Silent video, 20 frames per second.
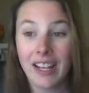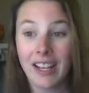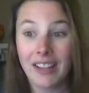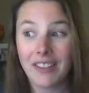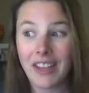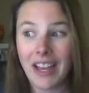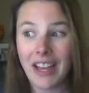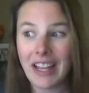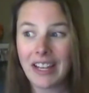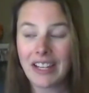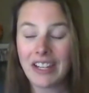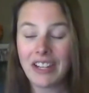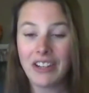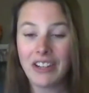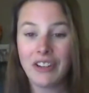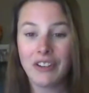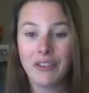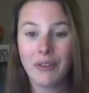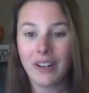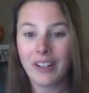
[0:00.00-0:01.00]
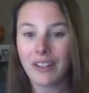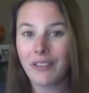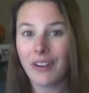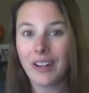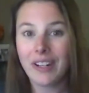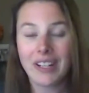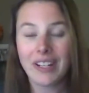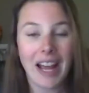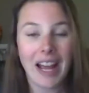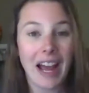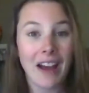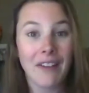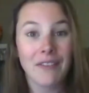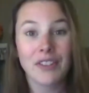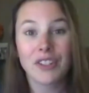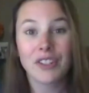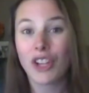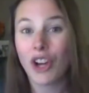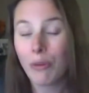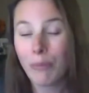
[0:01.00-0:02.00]
then you are going to have
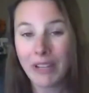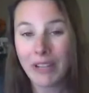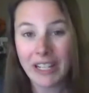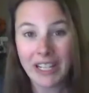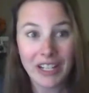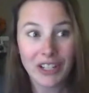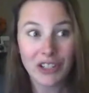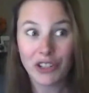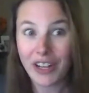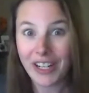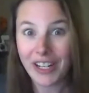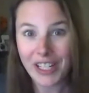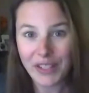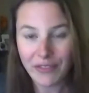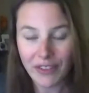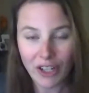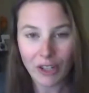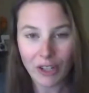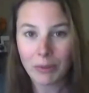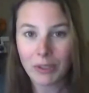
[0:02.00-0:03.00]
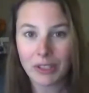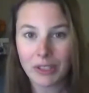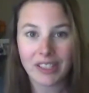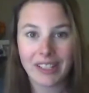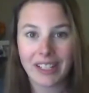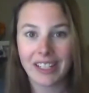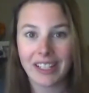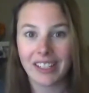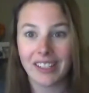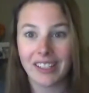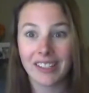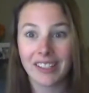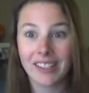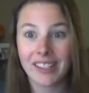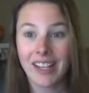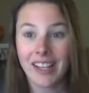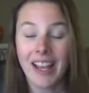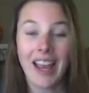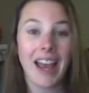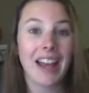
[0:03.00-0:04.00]
so many transferable skills
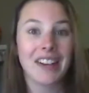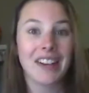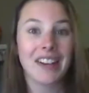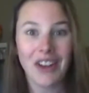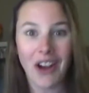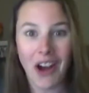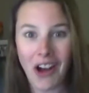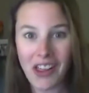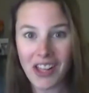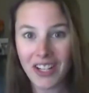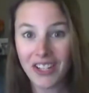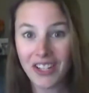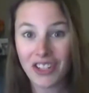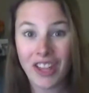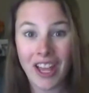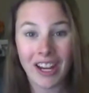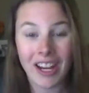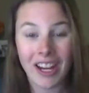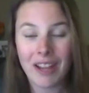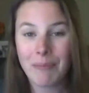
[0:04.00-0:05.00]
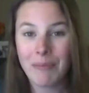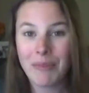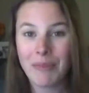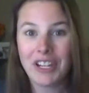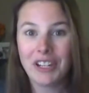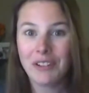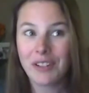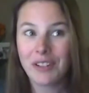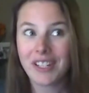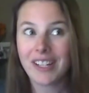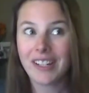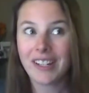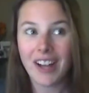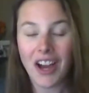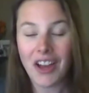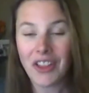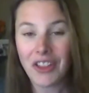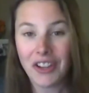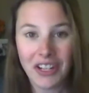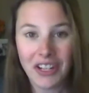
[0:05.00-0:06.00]
and knowledge that can be used in
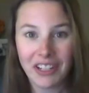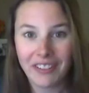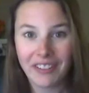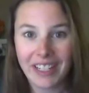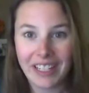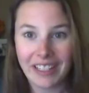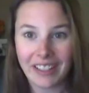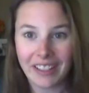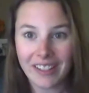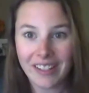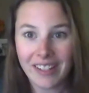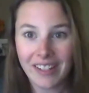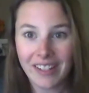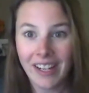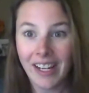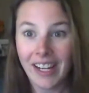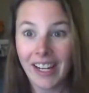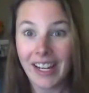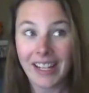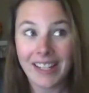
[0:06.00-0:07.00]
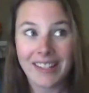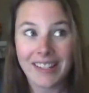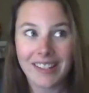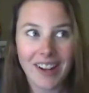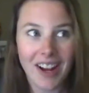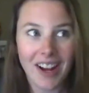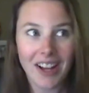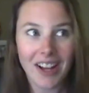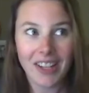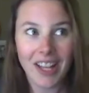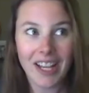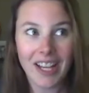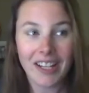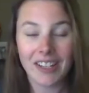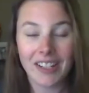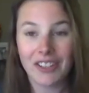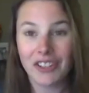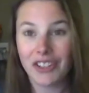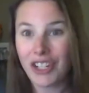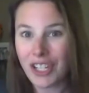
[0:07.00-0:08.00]
other careers. It's not
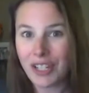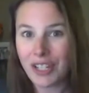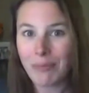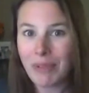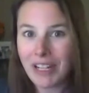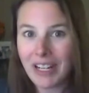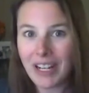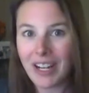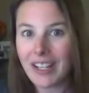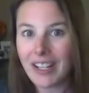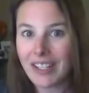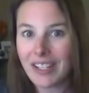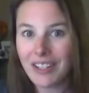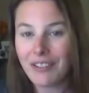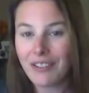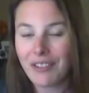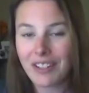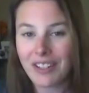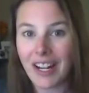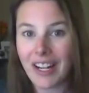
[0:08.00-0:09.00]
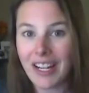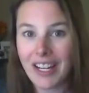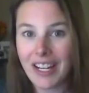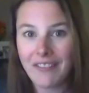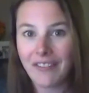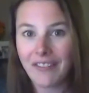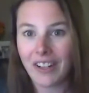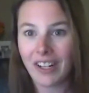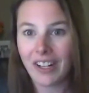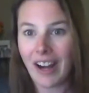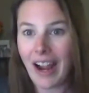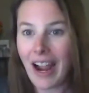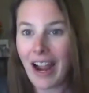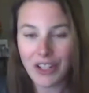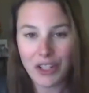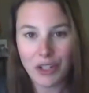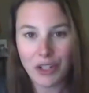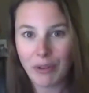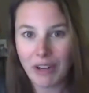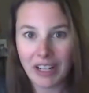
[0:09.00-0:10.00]
like just because you study for
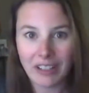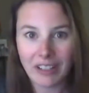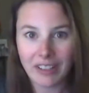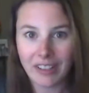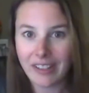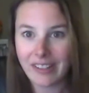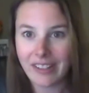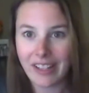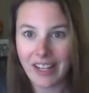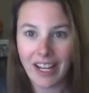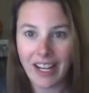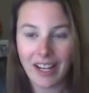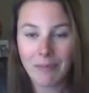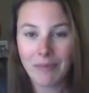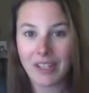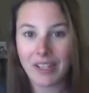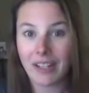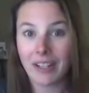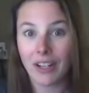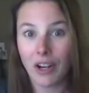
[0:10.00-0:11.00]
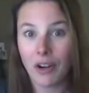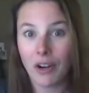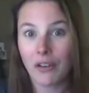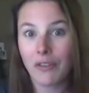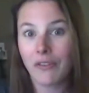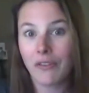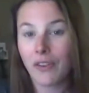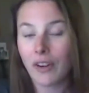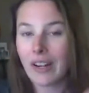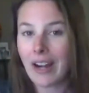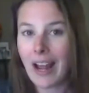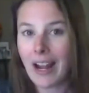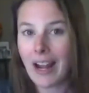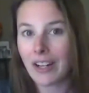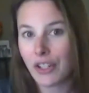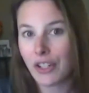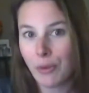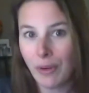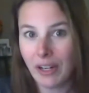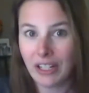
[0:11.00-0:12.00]
actuarial exams and go for an
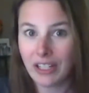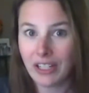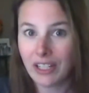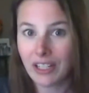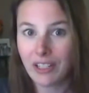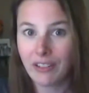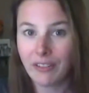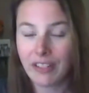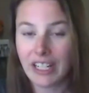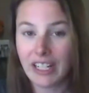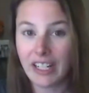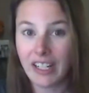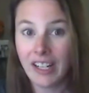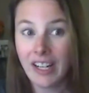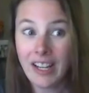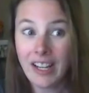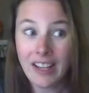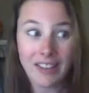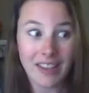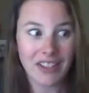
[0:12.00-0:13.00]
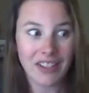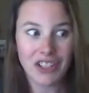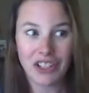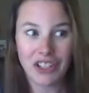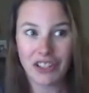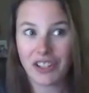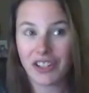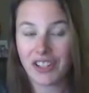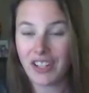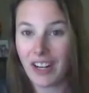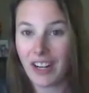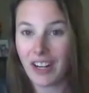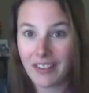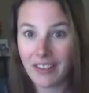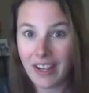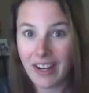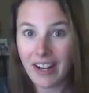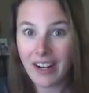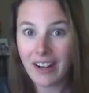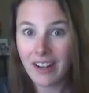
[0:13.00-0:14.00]
actuarial career that you're stuck
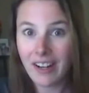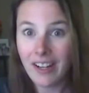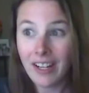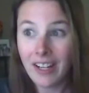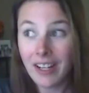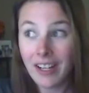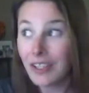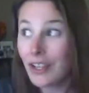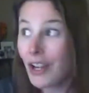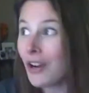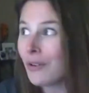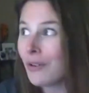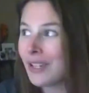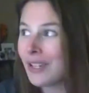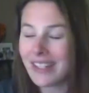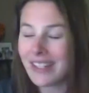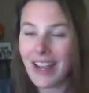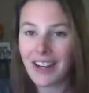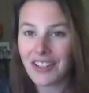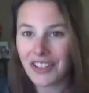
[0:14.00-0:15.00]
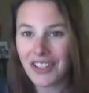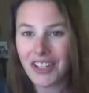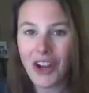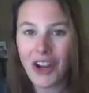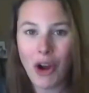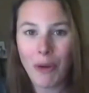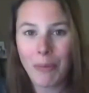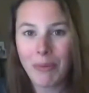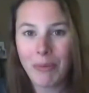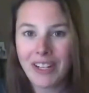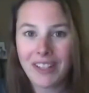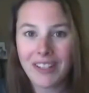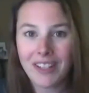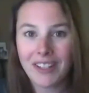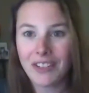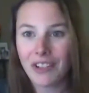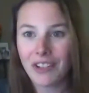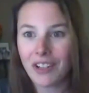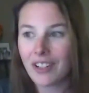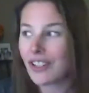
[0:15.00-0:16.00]
there. No, it's actually opening the
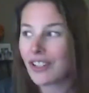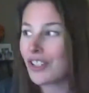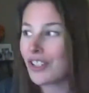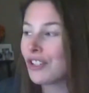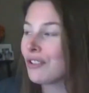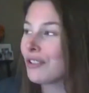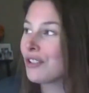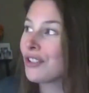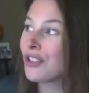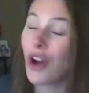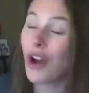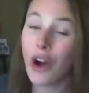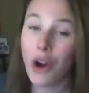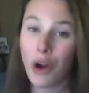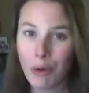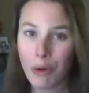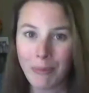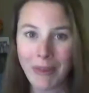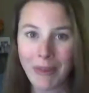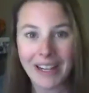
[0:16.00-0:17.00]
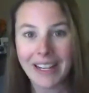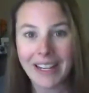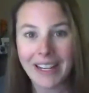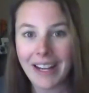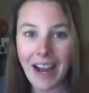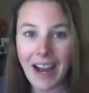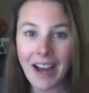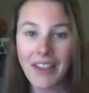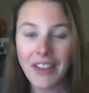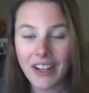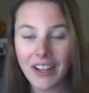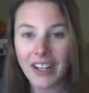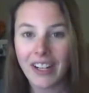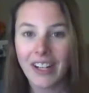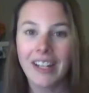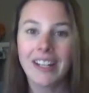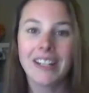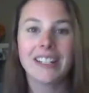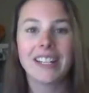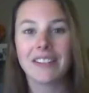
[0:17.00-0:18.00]
doors to so many other
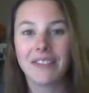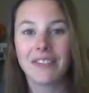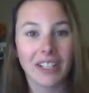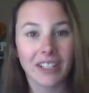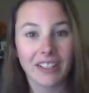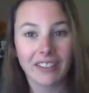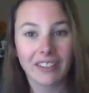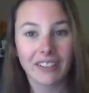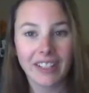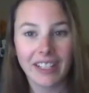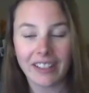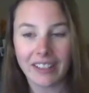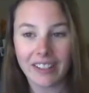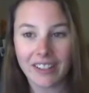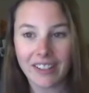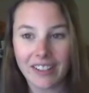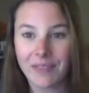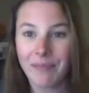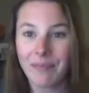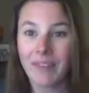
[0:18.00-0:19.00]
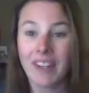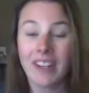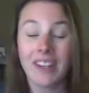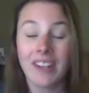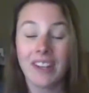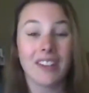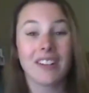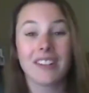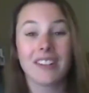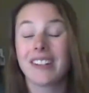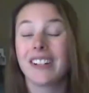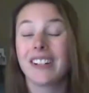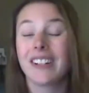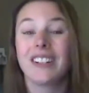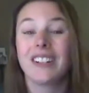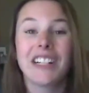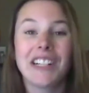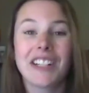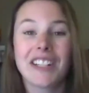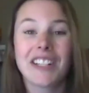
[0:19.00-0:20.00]
different careers. There's
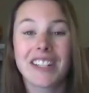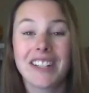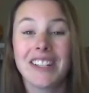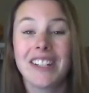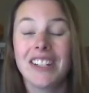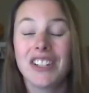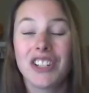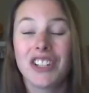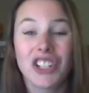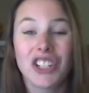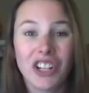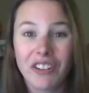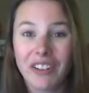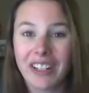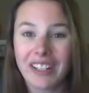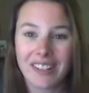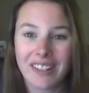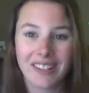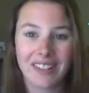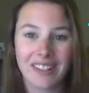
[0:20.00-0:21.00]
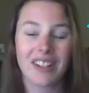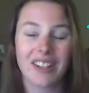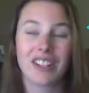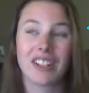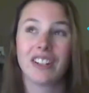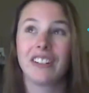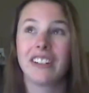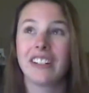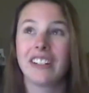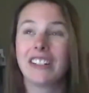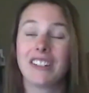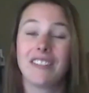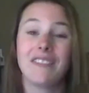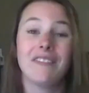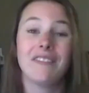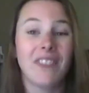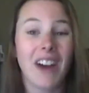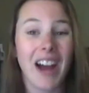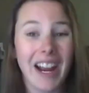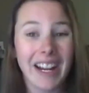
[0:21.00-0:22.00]
careers in insurance, there's careers in
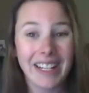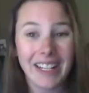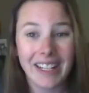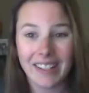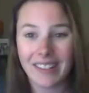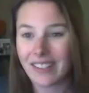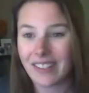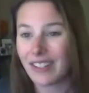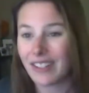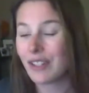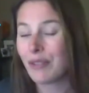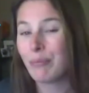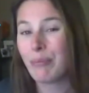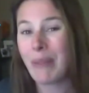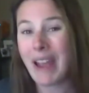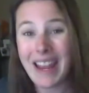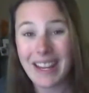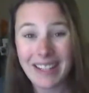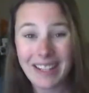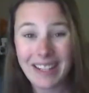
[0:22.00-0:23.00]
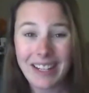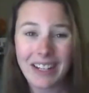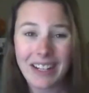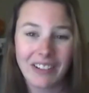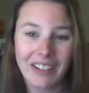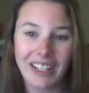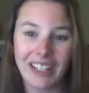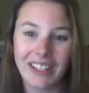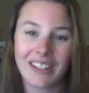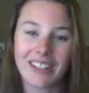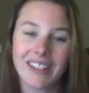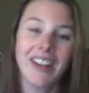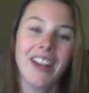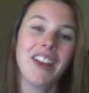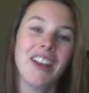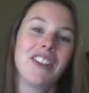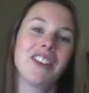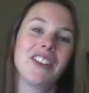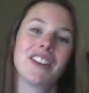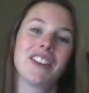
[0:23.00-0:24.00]
finance, there's banking careers,
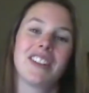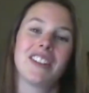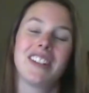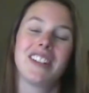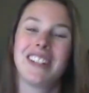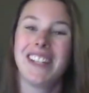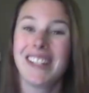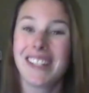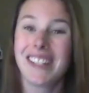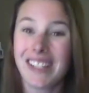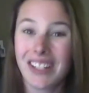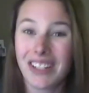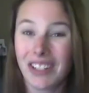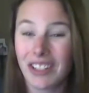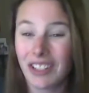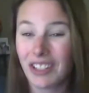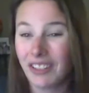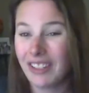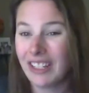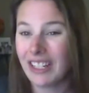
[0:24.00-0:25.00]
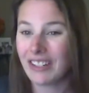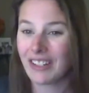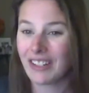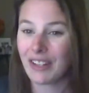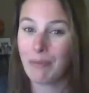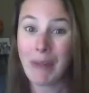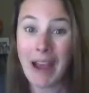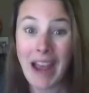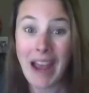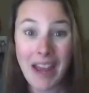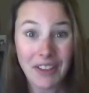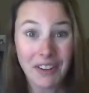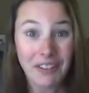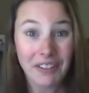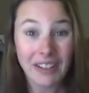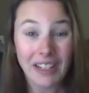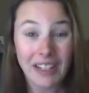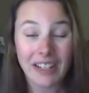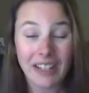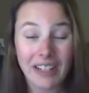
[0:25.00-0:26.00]
there's statistical careers and math
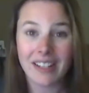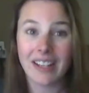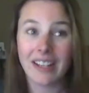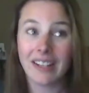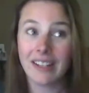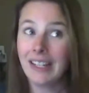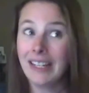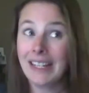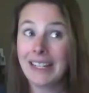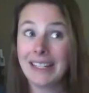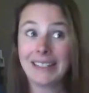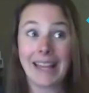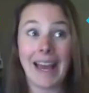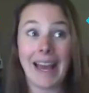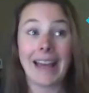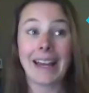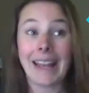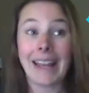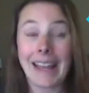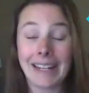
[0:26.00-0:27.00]
careers and data